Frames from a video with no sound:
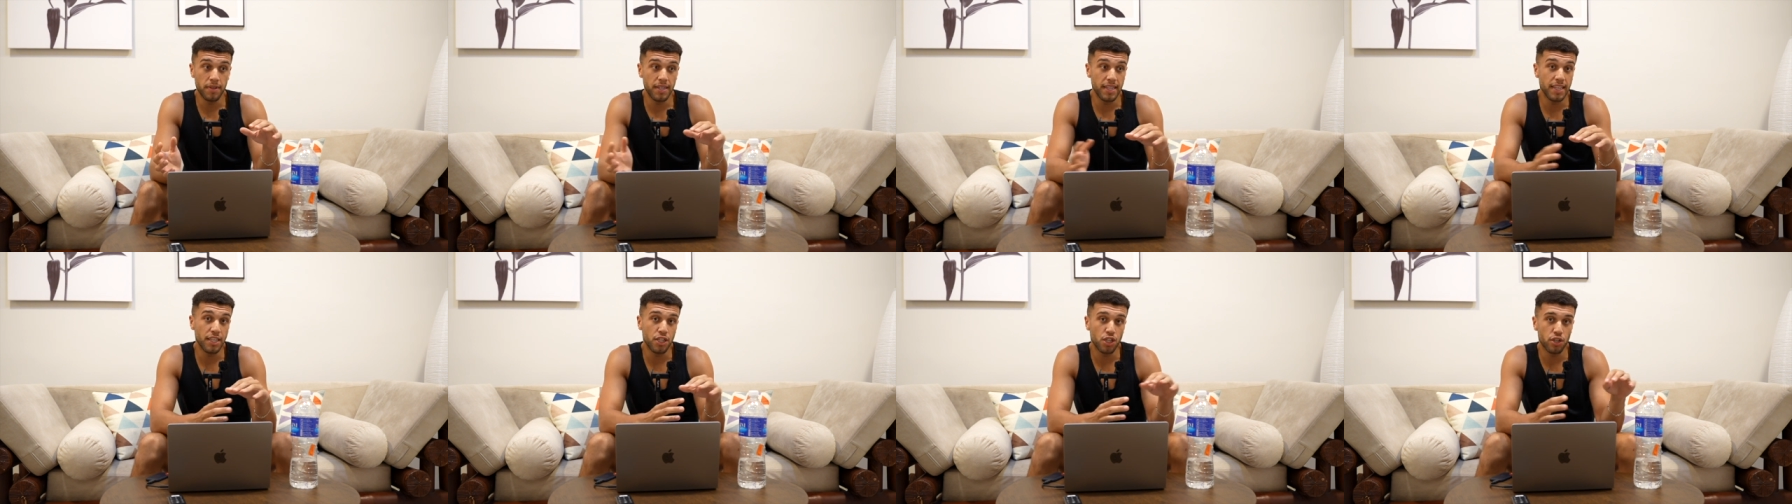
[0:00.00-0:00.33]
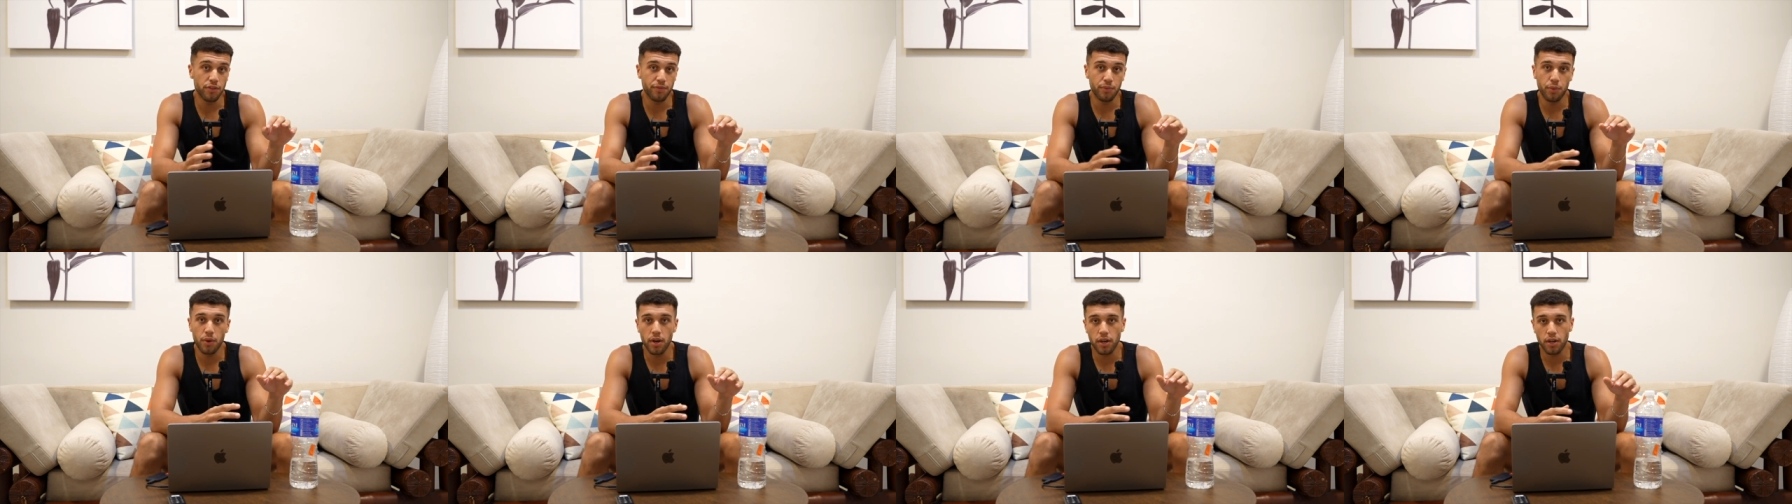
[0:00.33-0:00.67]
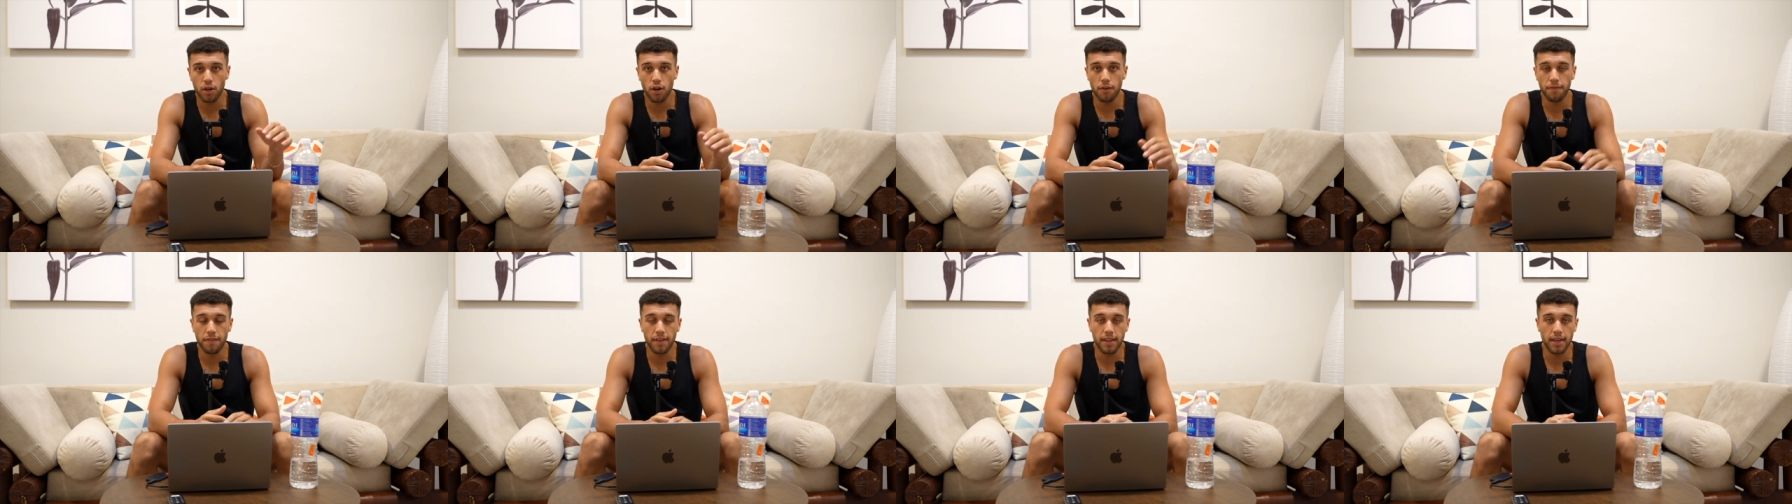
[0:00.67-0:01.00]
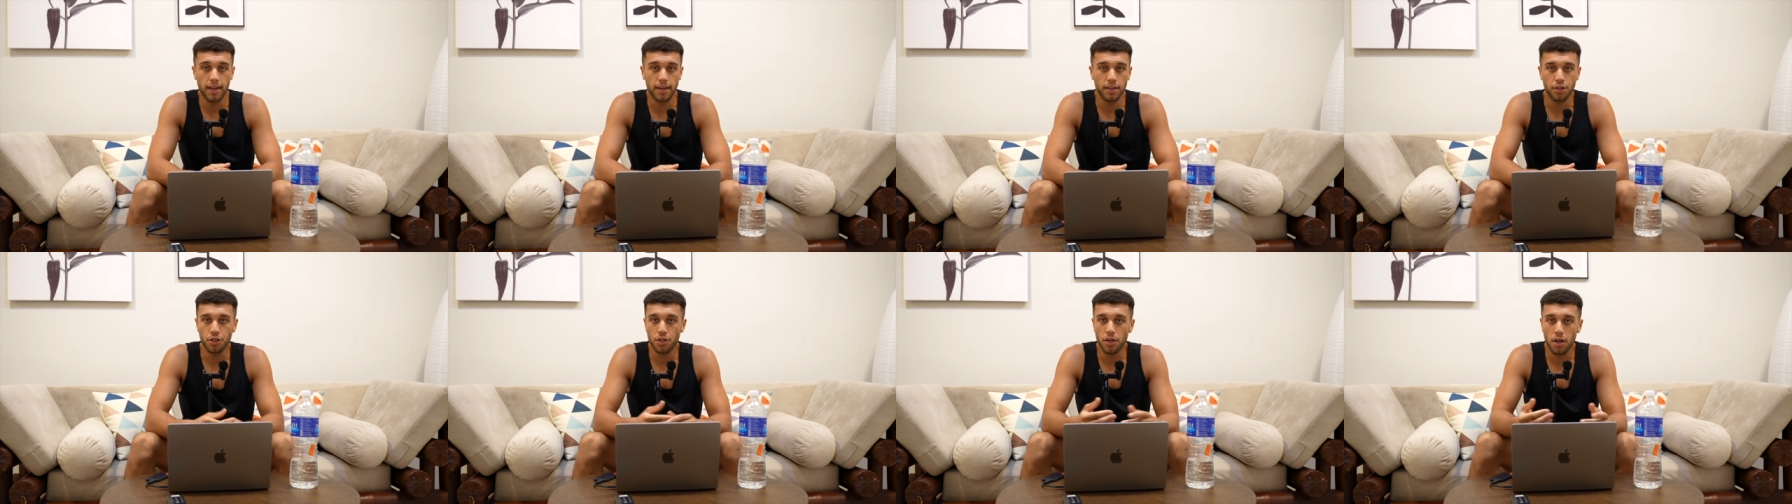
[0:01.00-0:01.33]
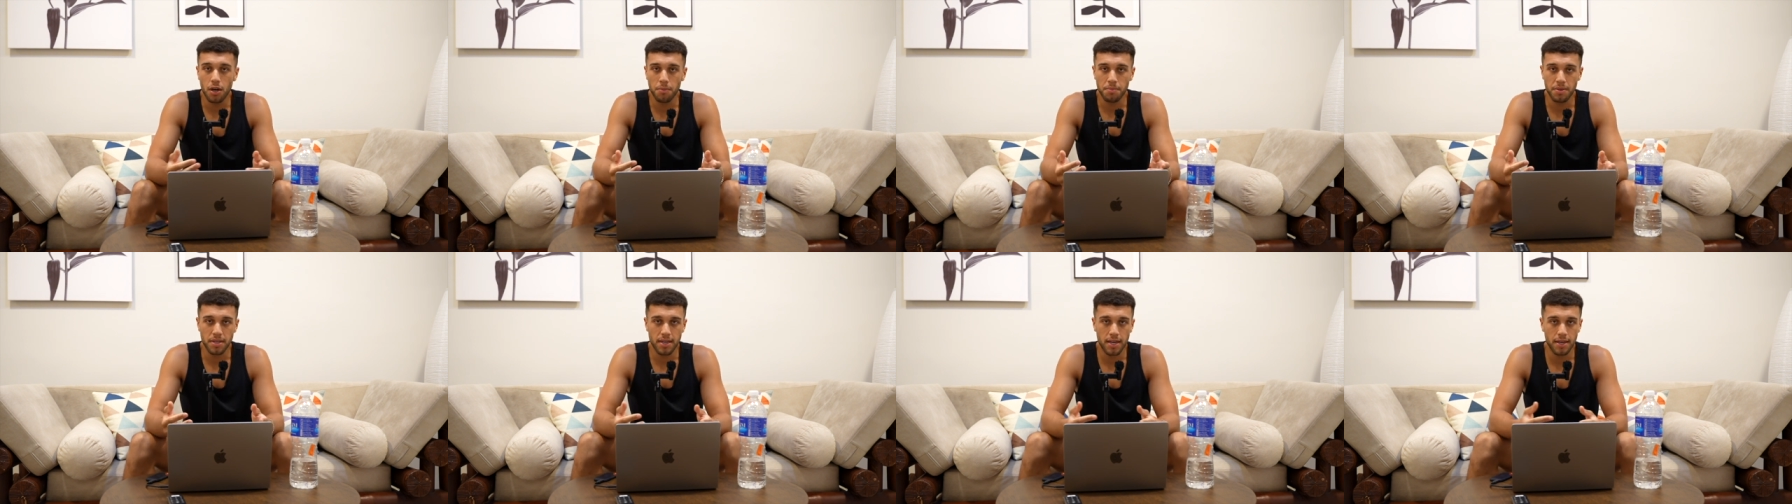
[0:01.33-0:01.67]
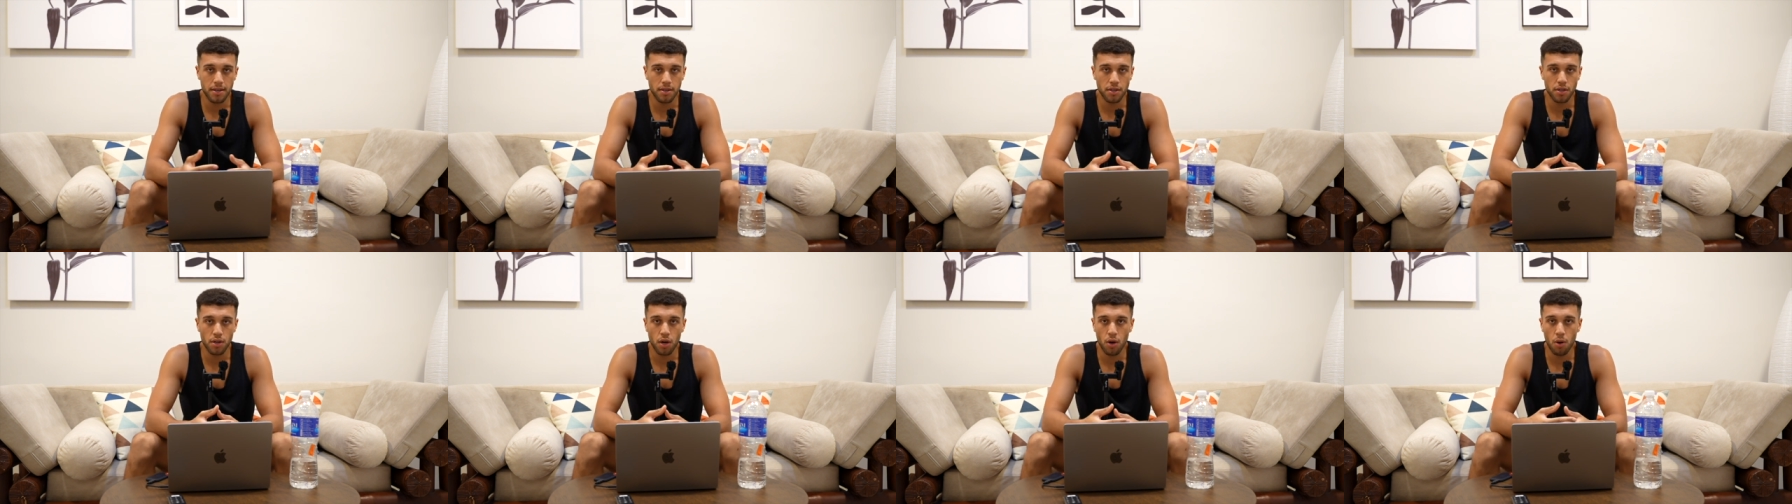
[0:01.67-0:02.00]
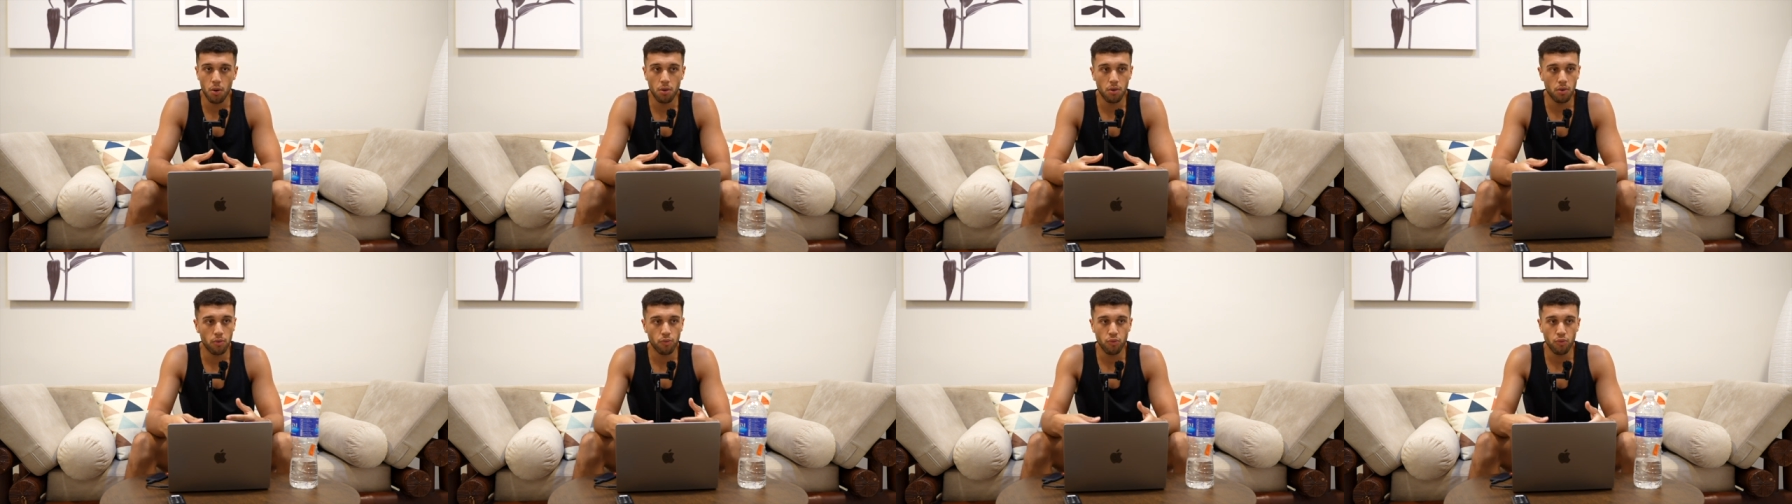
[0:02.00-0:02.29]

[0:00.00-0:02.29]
niche of work over there do you know what i'm saying so